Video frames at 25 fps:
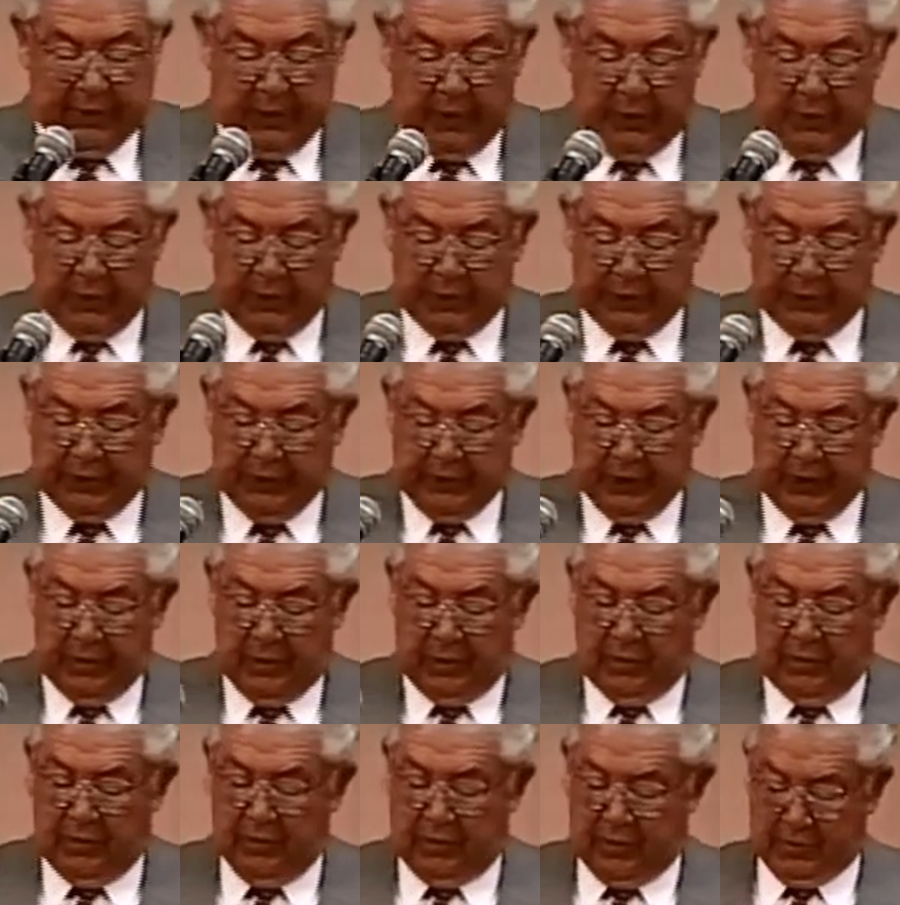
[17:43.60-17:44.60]
we're still
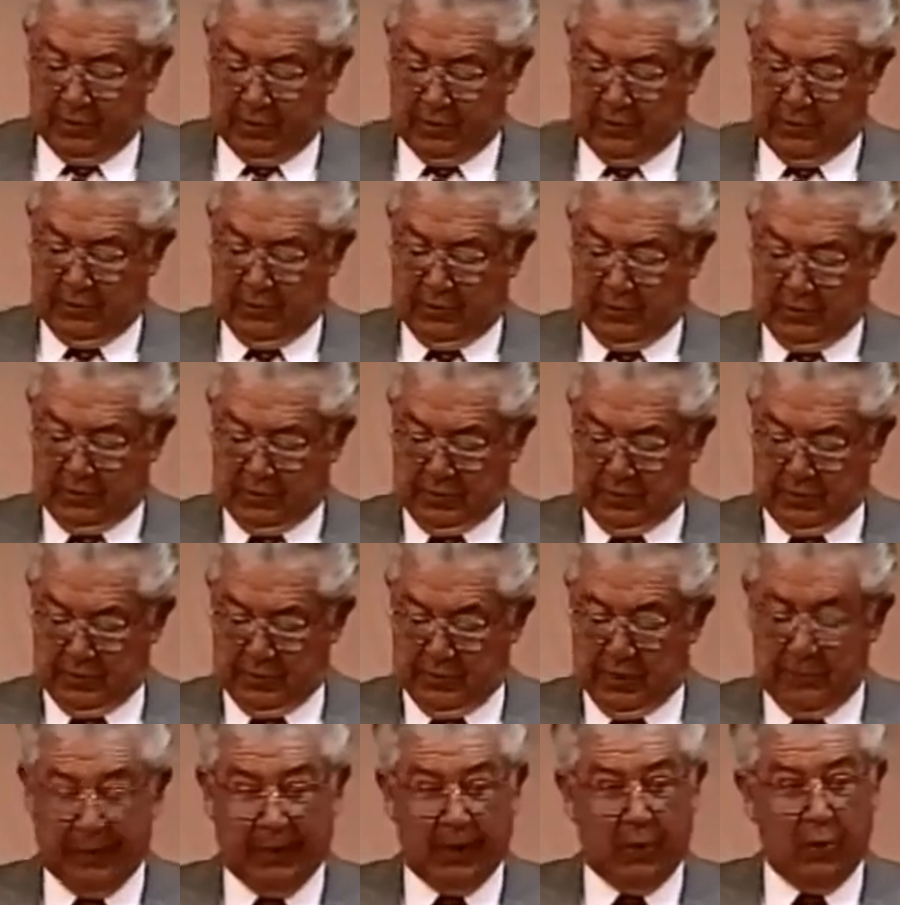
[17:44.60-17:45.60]
on a, a
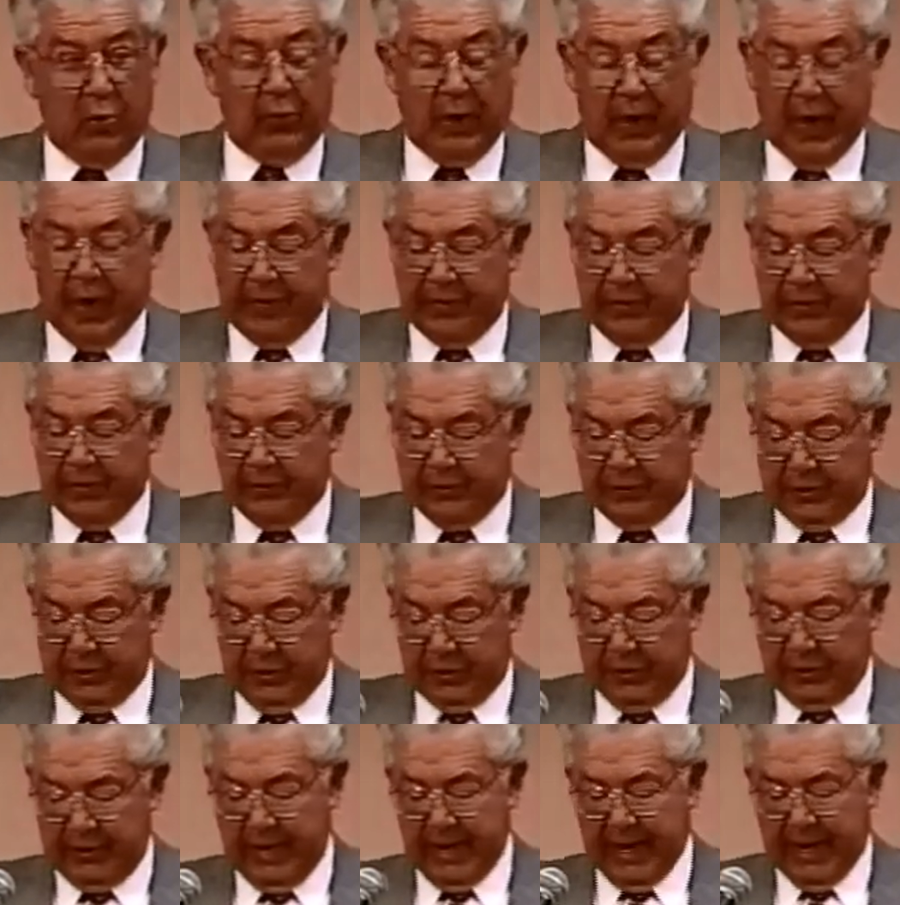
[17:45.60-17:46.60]
below average
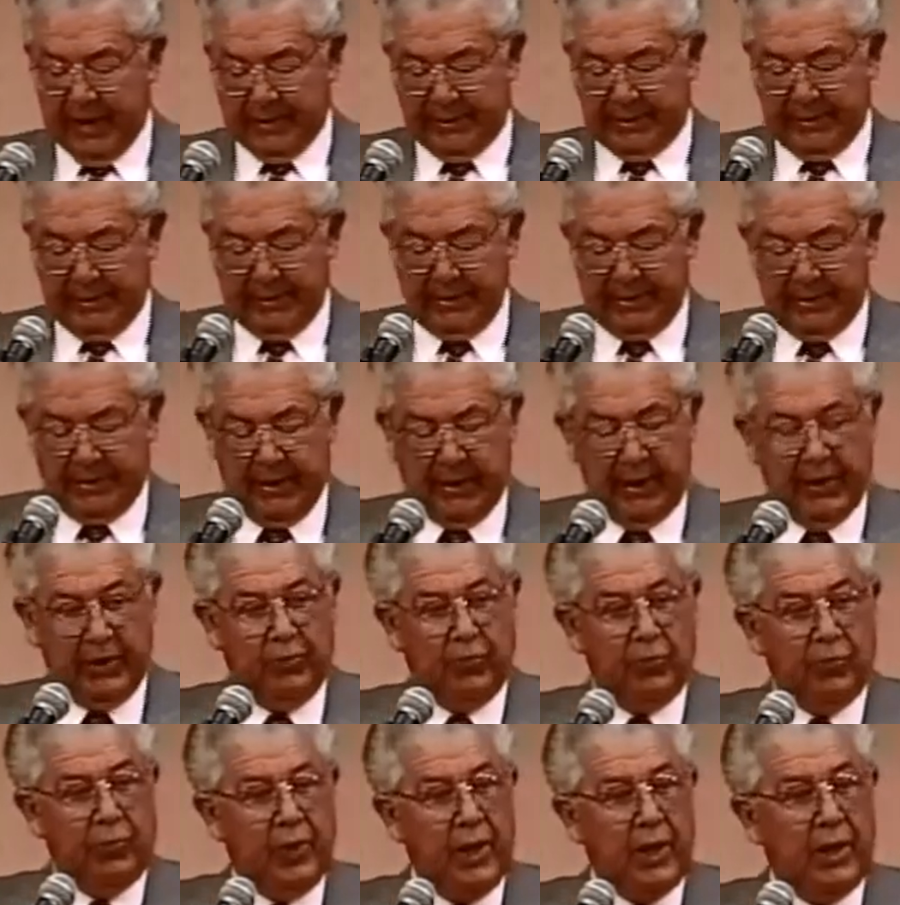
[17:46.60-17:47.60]
taxing state
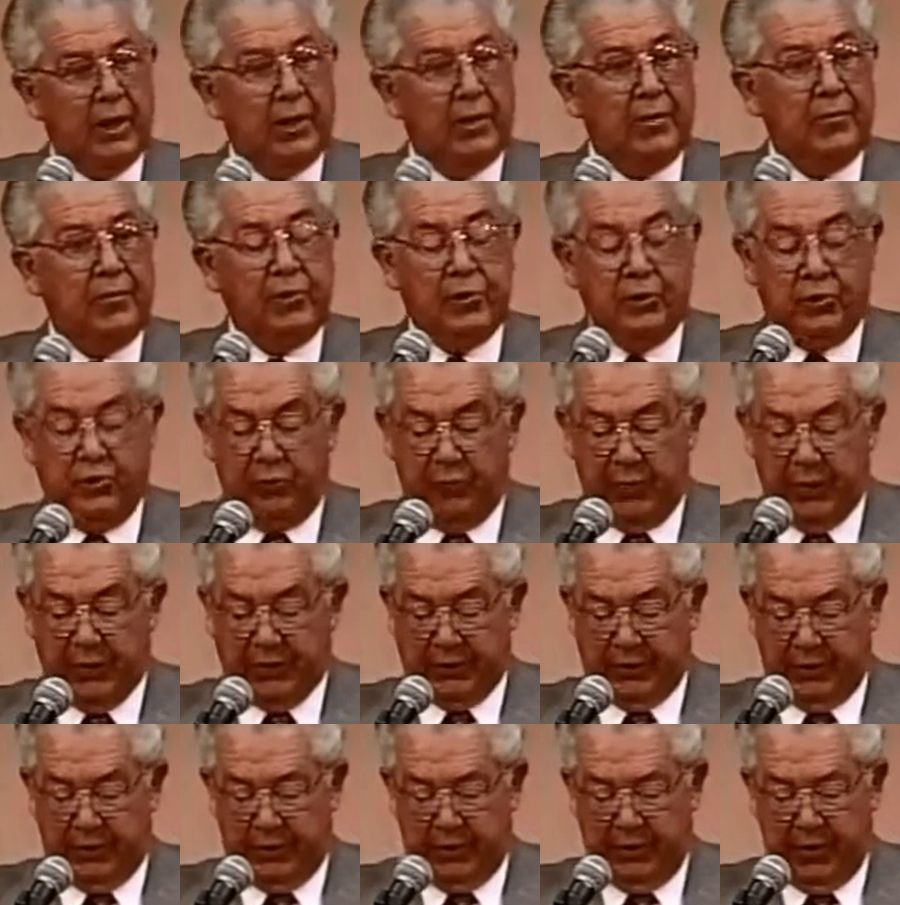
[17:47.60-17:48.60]
relative to the rest of
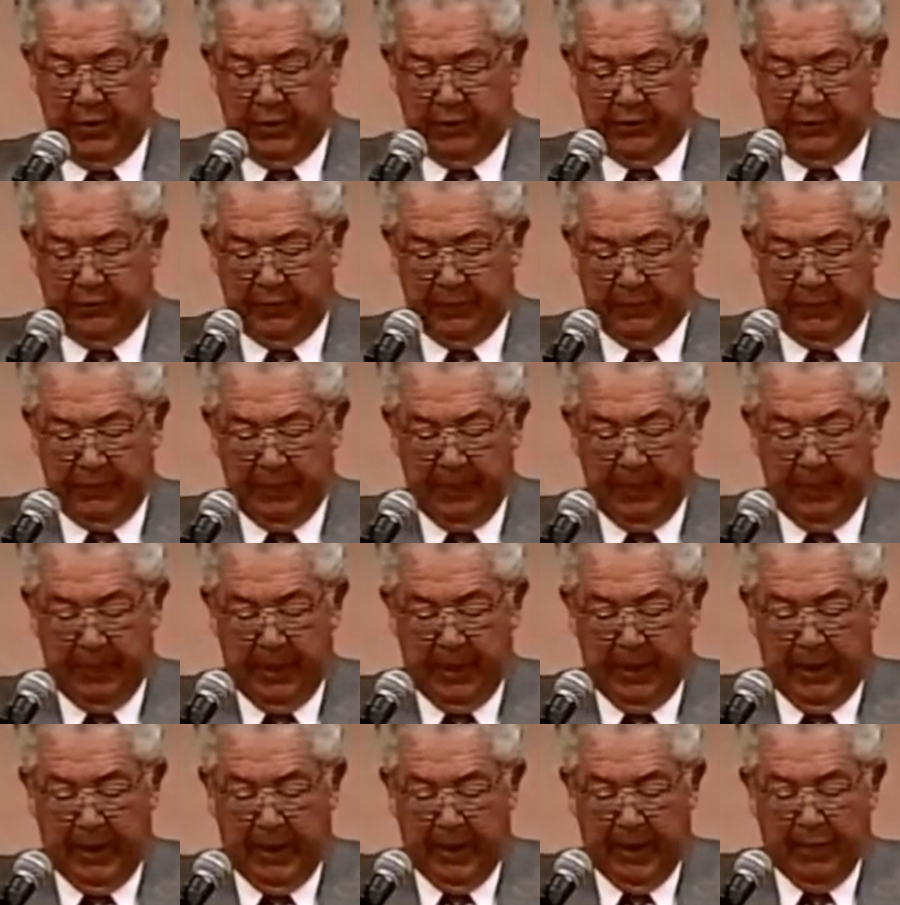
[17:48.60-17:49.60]
the country
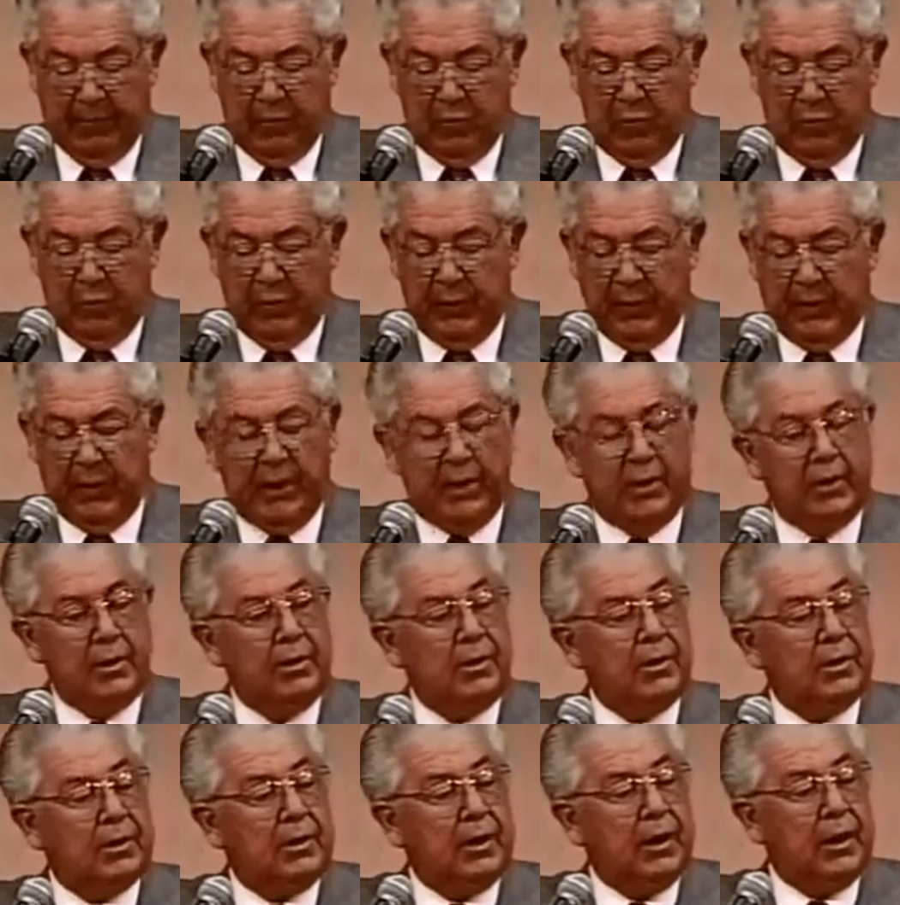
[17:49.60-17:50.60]
even when we take into
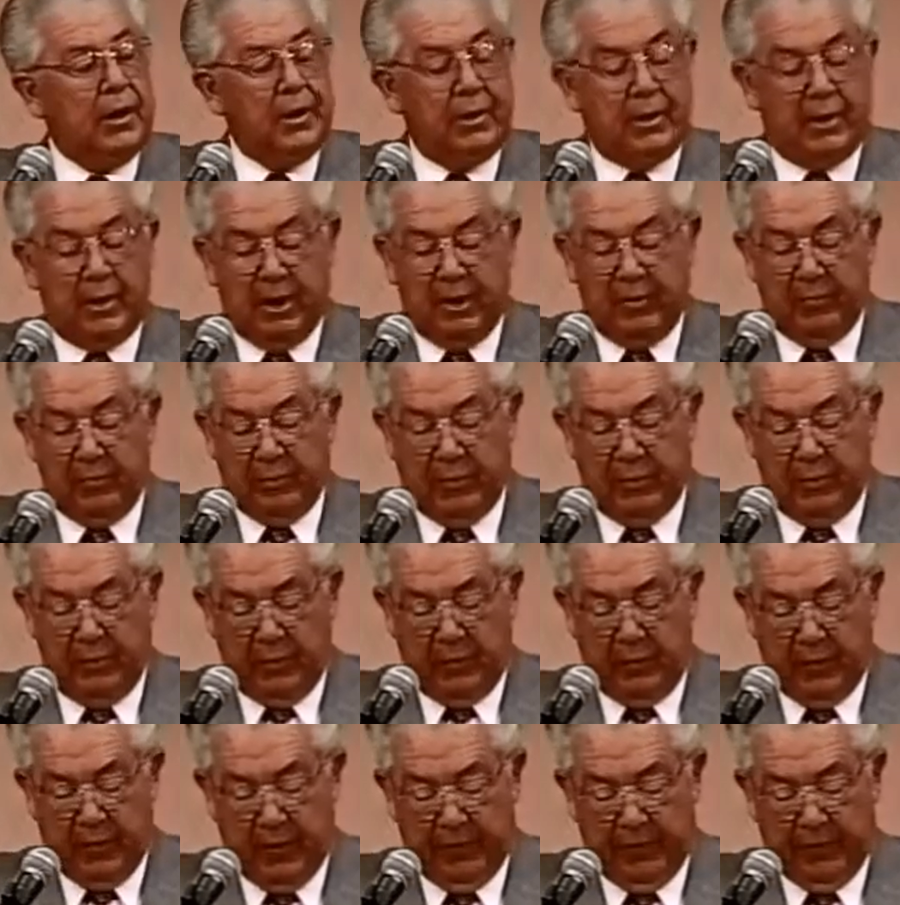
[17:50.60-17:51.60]
account our below
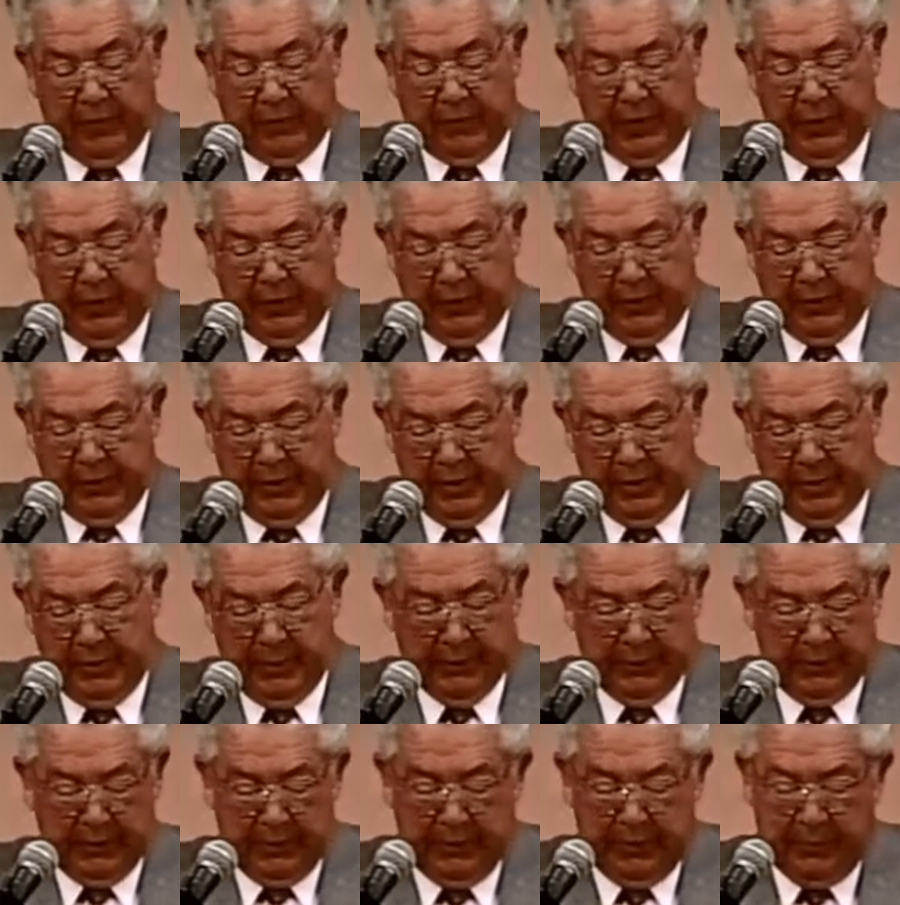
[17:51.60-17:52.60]
average income as
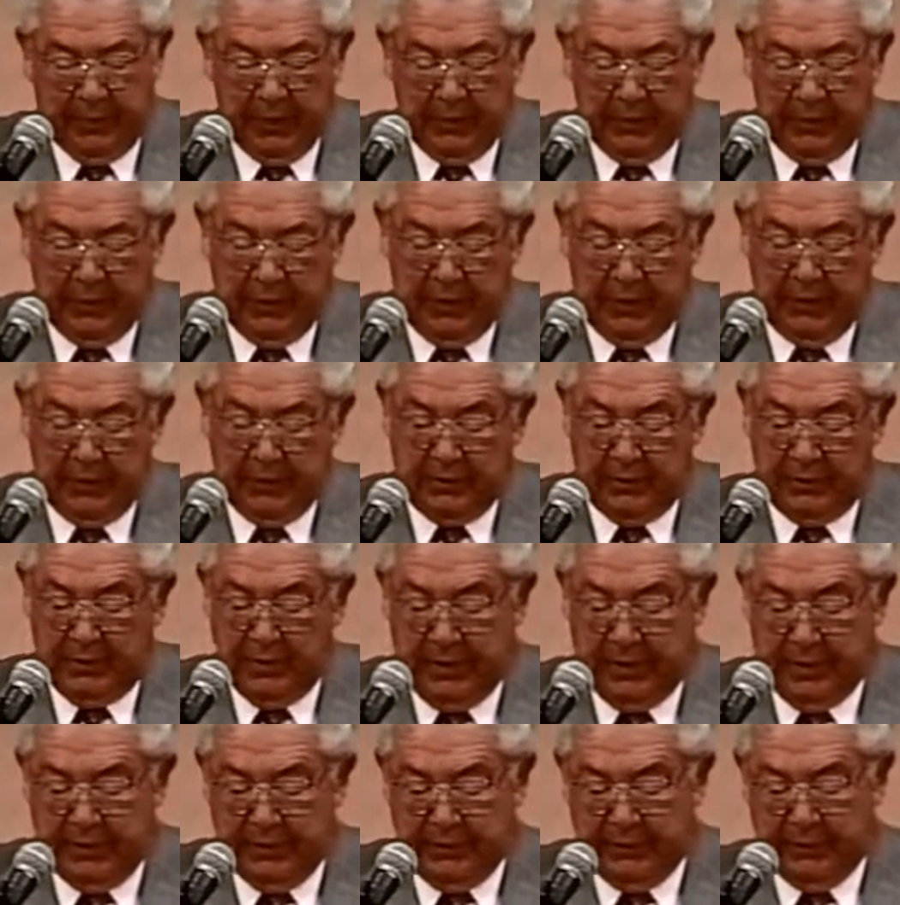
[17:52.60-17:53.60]
compared to the other
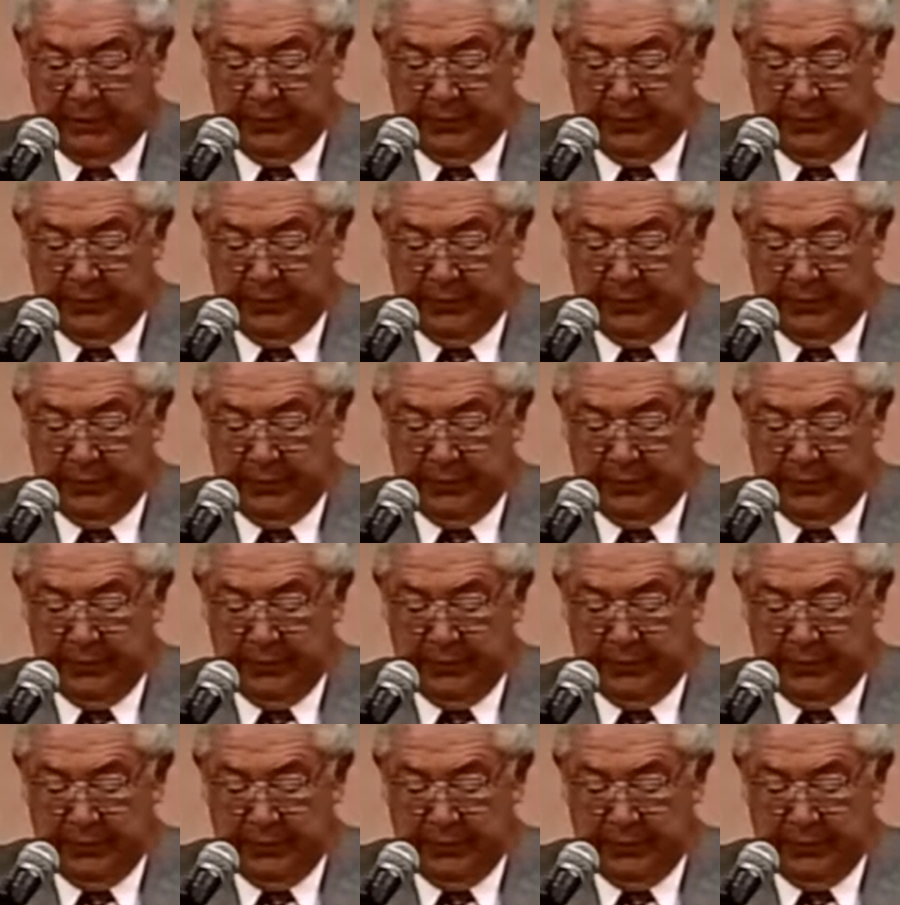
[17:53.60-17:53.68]
states.